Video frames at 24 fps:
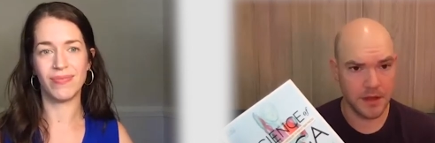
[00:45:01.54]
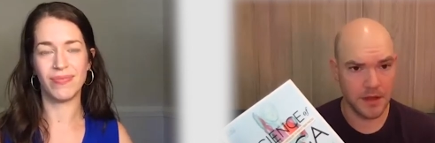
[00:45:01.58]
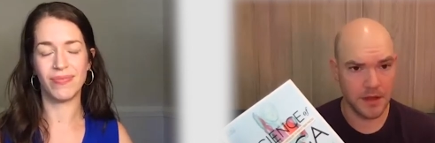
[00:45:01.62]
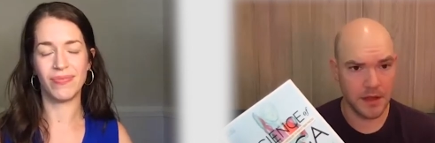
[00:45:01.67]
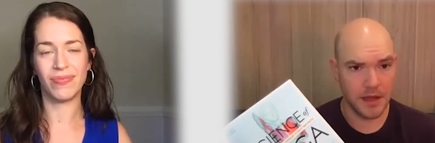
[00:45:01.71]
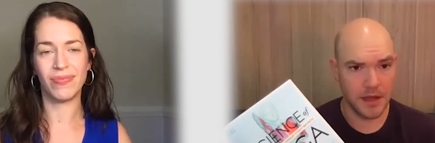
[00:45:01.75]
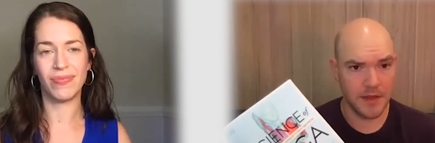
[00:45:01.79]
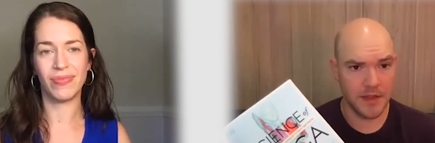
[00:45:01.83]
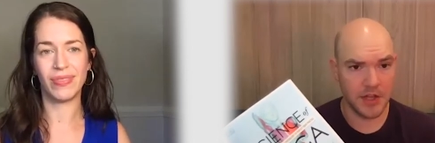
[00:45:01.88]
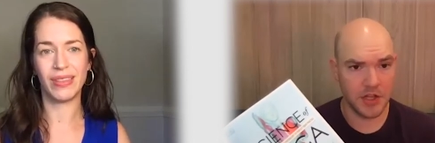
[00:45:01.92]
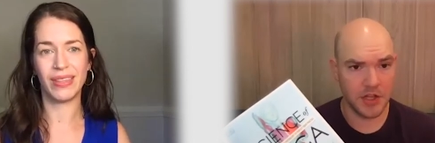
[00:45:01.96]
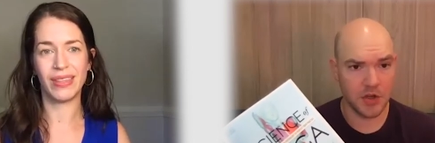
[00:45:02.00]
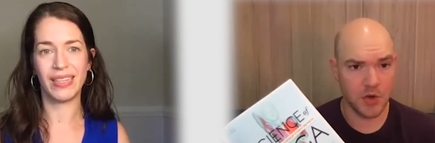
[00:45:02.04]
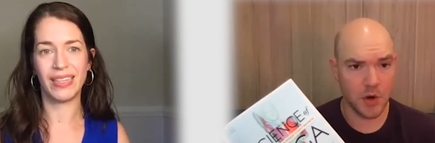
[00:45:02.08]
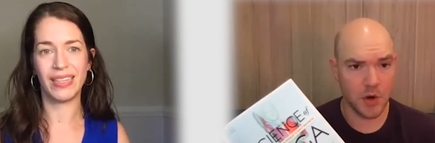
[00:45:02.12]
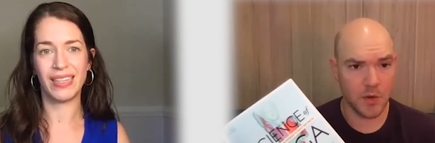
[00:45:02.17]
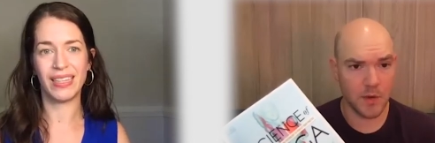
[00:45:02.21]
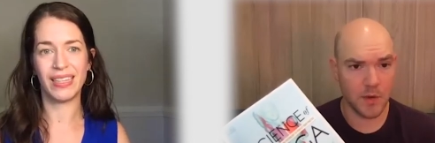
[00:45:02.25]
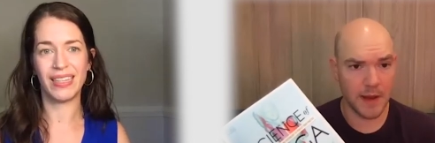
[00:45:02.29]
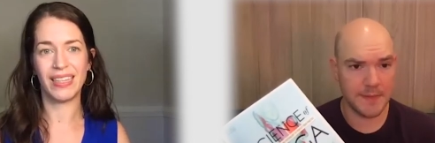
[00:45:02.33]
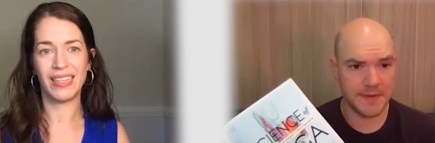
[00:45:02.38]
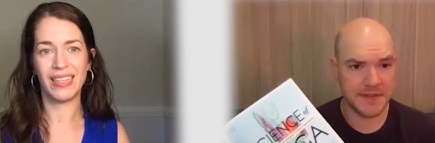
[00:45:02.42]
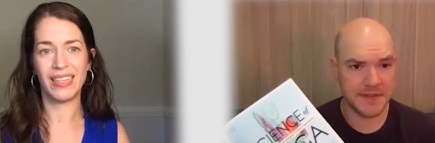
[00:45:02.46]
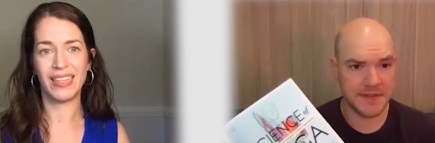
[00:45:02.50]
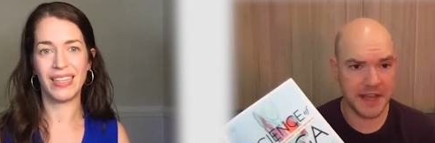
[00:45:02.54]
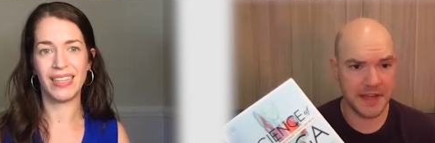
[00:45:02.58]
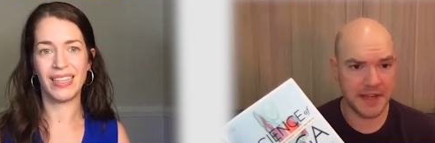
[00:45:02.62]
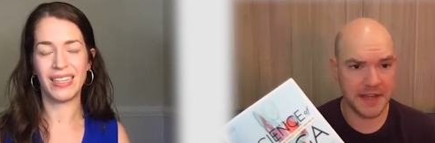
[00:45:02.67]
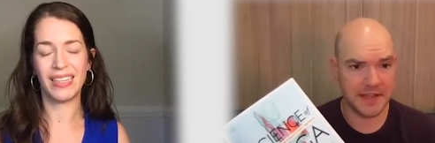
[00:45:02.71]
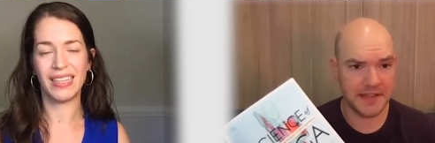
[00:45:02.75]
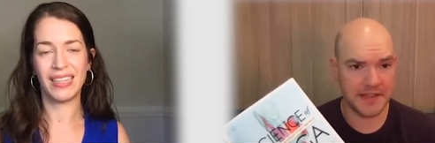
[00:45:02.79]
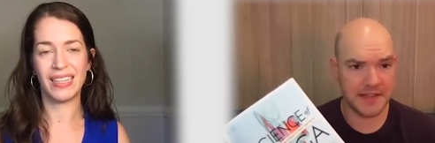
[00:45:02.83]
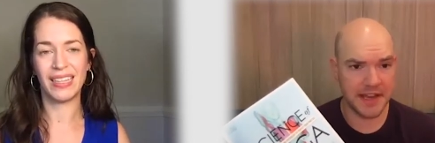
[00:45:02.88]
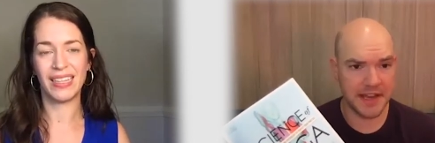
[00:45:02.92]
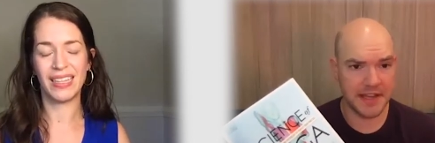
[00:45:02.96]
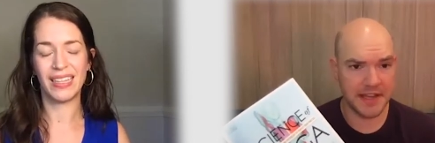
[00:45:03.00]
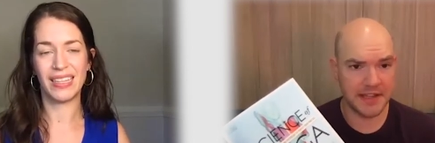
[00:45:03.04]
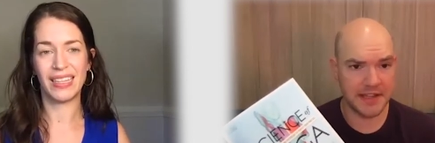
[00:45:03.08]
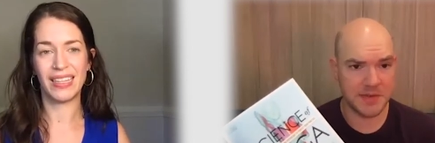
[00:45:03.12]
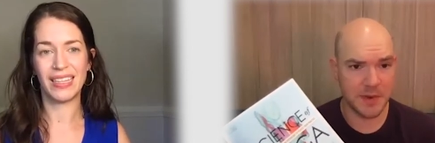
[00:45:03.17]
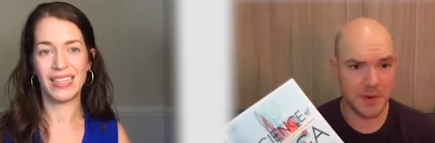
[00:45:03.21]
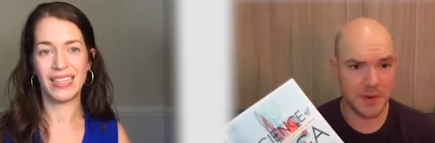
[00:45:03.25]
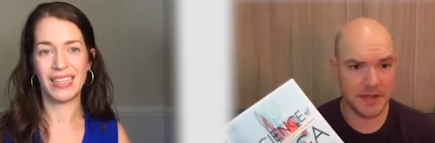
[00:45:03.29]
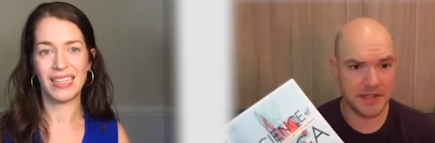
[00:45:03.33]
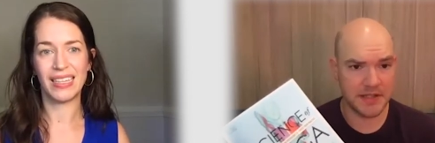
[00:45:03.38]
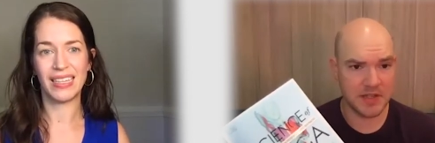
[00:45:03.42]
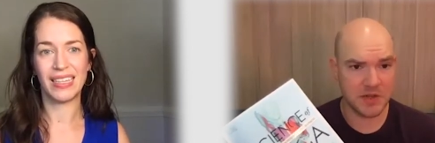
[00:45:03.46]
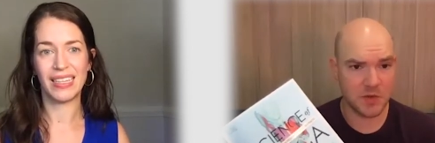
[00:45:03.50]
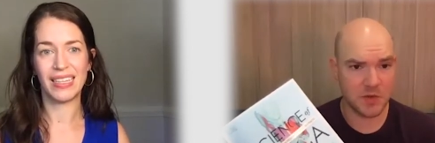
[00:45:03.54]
Speaker 1: And then your website is ann swanson